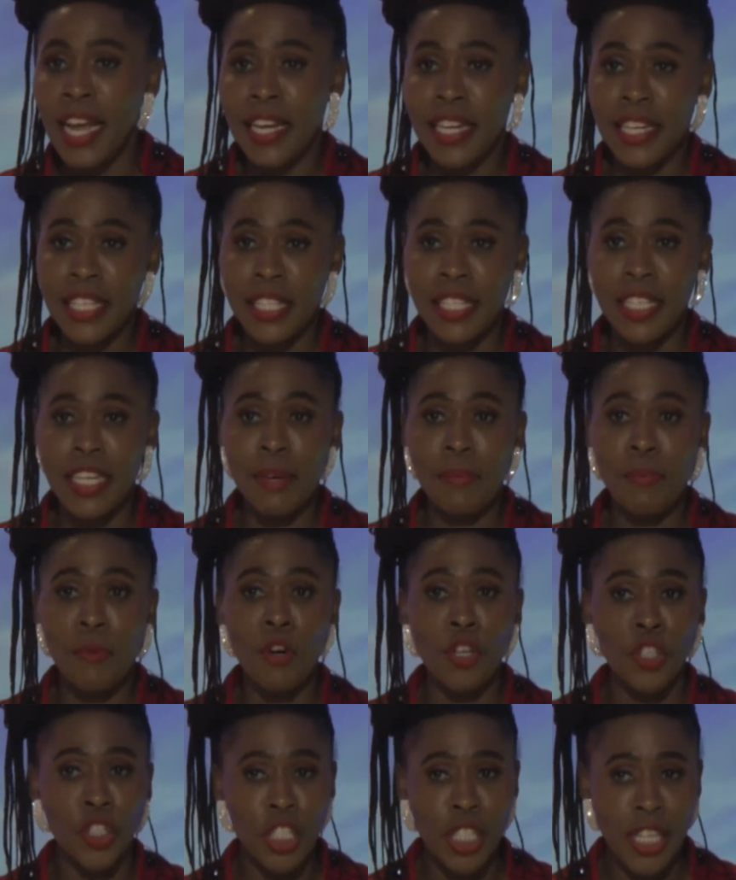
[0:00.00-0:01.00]
and it's
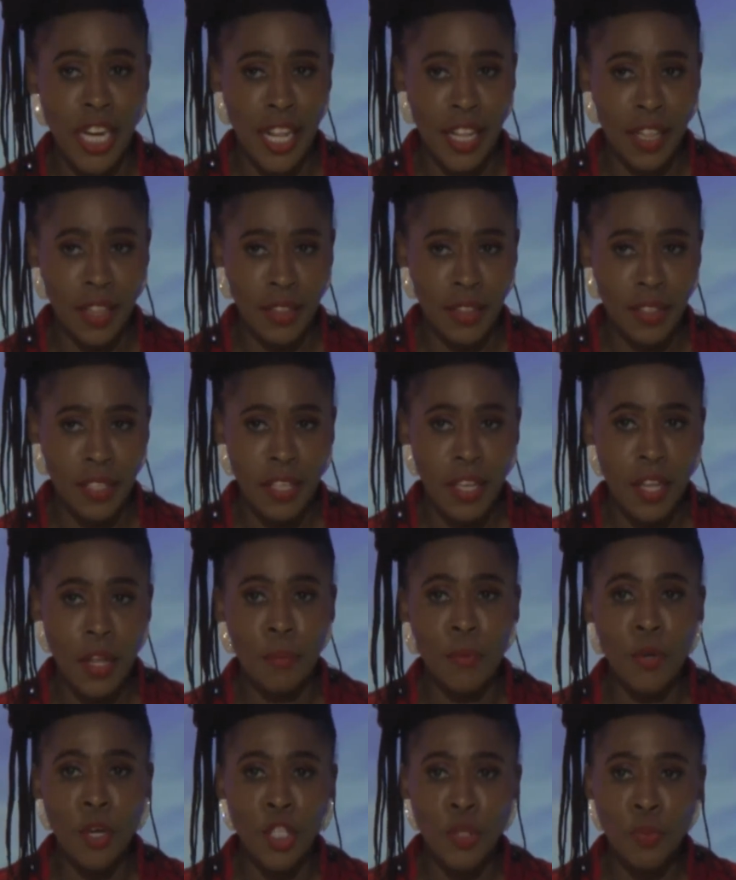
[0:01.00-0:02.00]
emotional
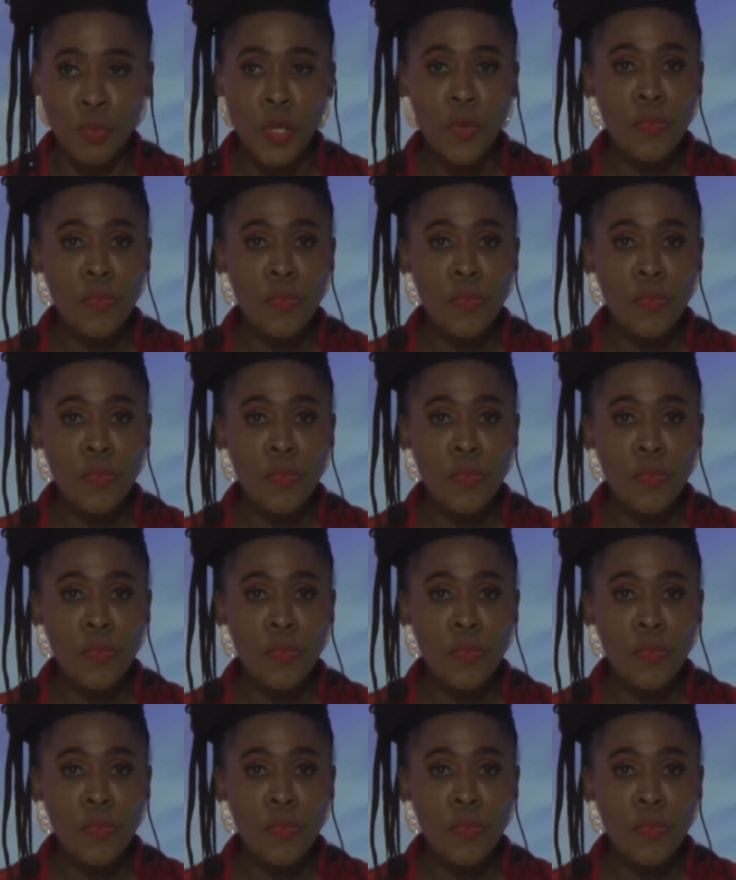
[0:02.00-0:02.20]
because